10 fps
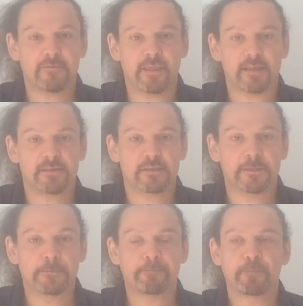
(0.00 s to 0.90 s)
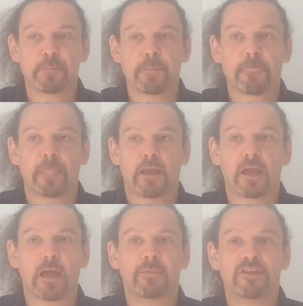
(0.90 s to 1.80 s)
of this,
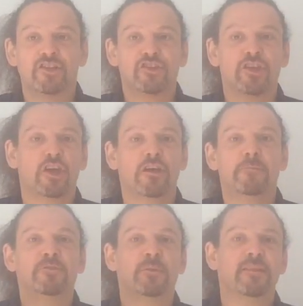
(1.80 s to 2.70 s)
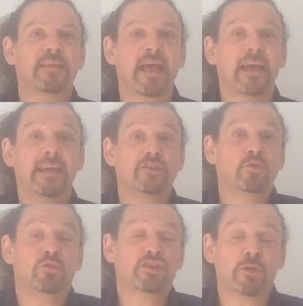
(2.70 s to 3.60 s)
coming to terms with that is
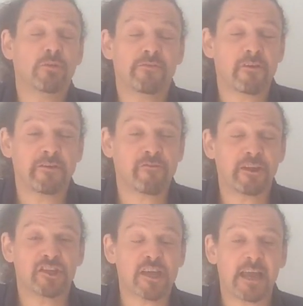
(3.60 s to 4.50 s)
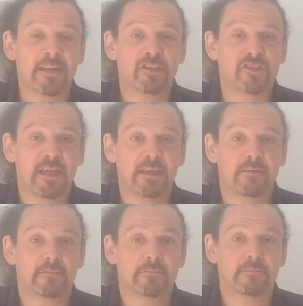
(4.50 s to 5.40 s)
also a very, very challenging